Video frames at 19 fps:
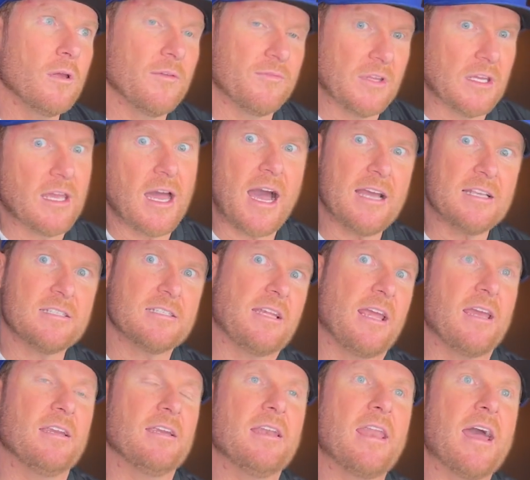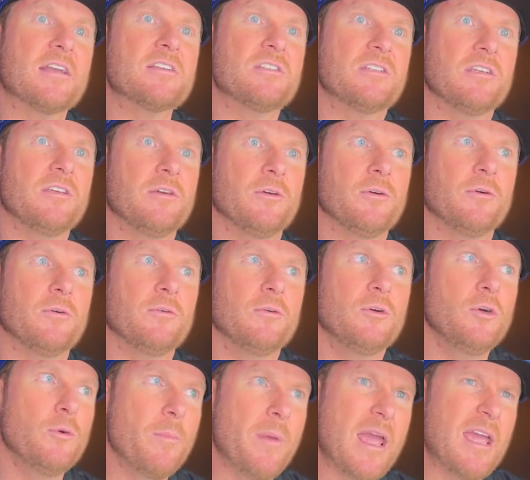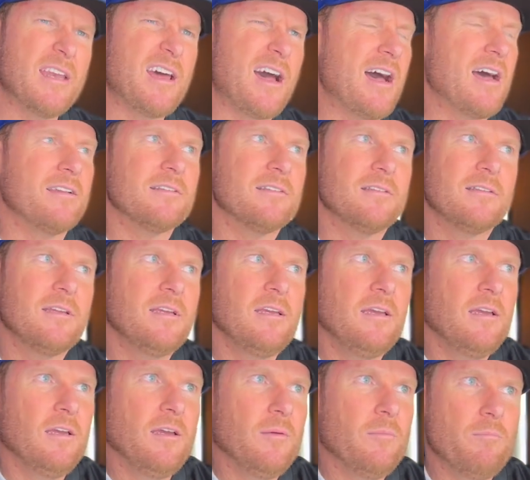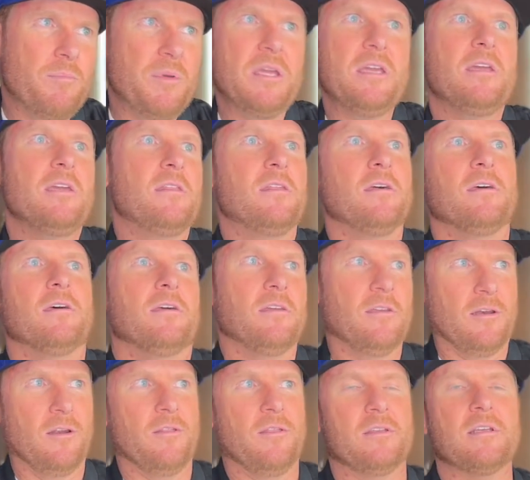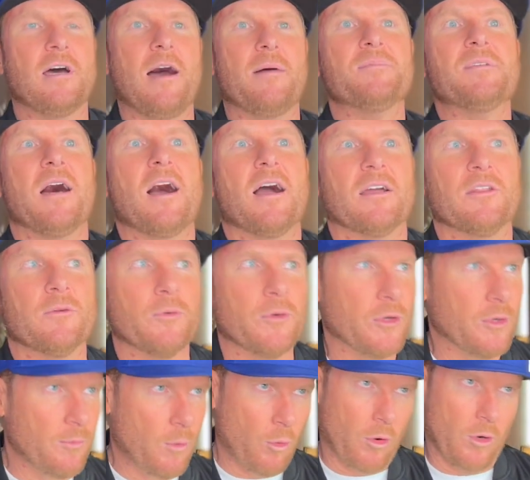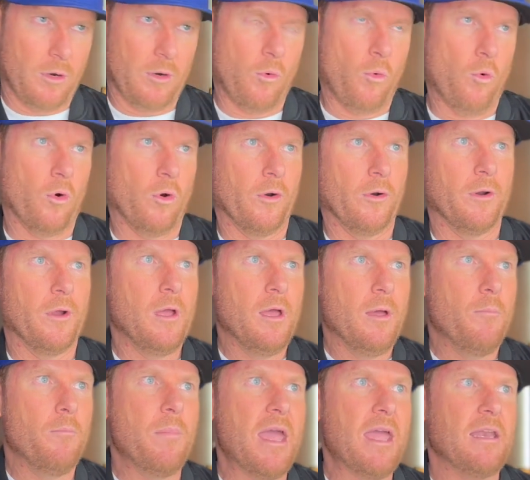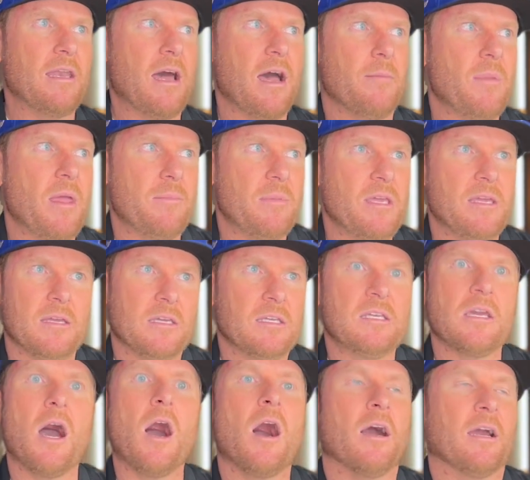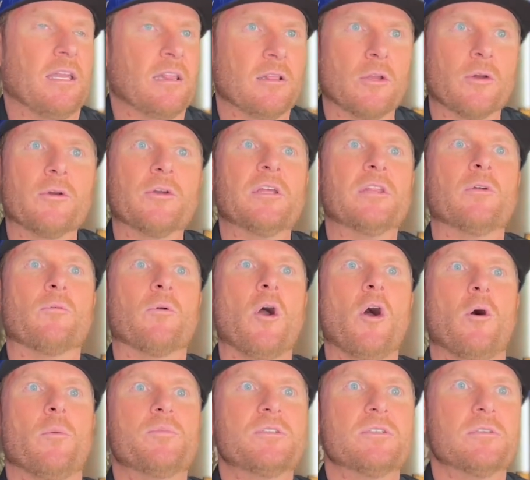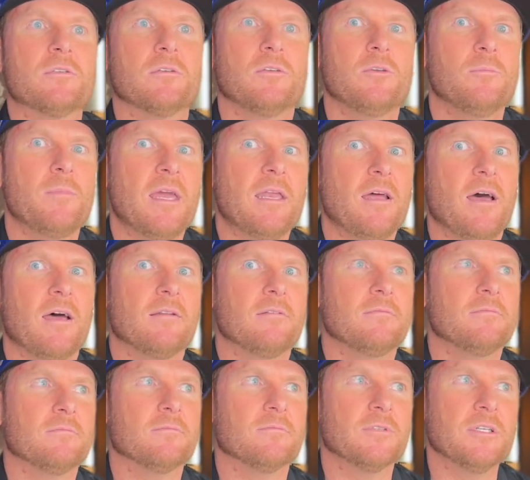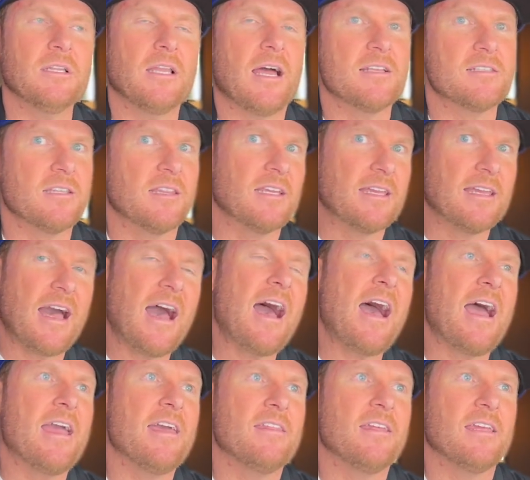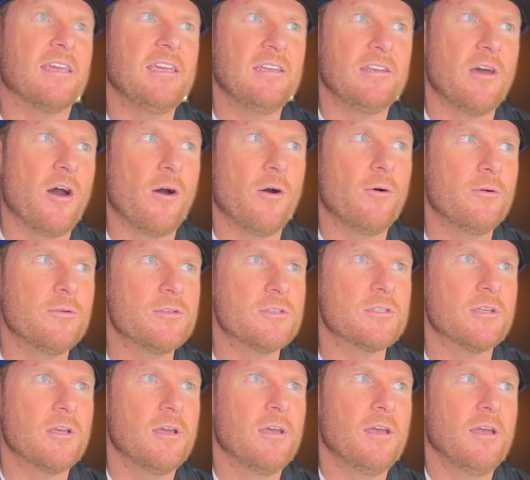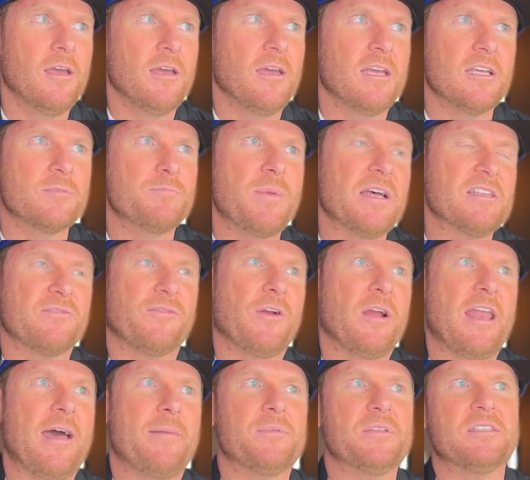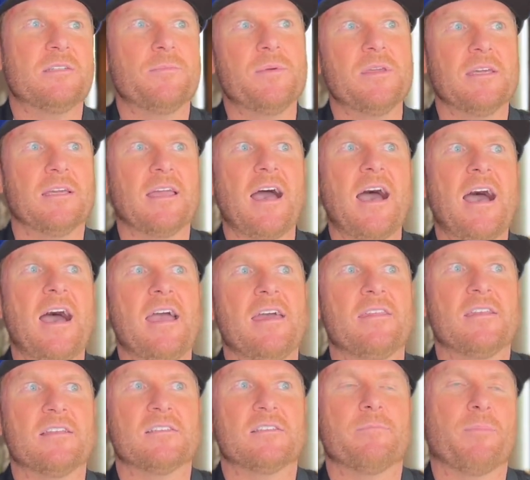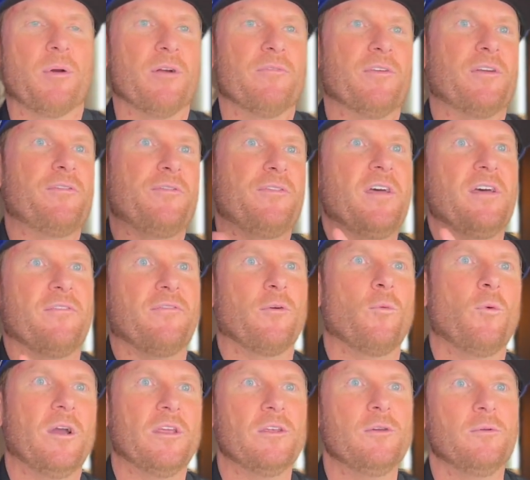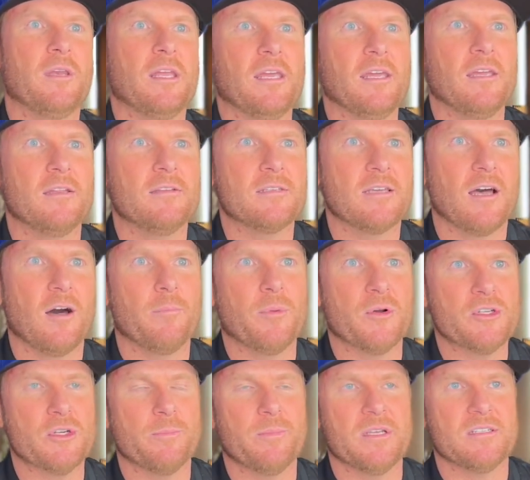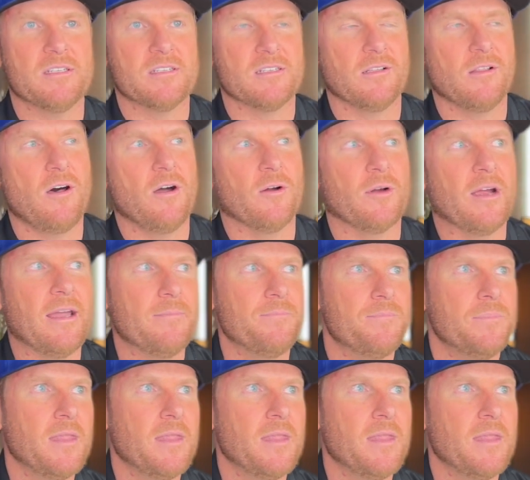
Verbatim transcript: The guy standing next to you, who may not be the you know the top dog in the room, or or may not maybe young and learning the ropes, you may not realize that the guy that he knows, his best friend, happens to be a guy that is the perfect fit for what you need to help push your business along, right?